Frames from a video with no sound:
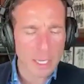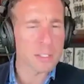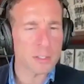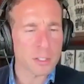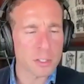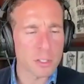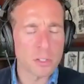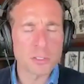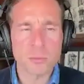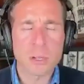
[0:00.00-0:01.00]
clean their
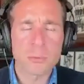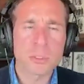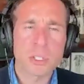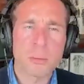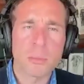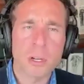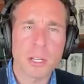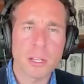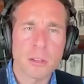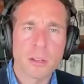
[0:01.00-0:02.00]
clothes, and when would
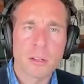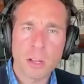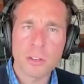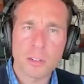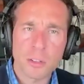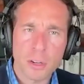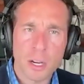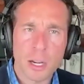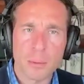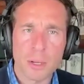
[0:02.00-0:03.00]
somebody launder their
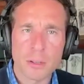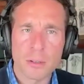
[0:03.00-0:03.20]
garment?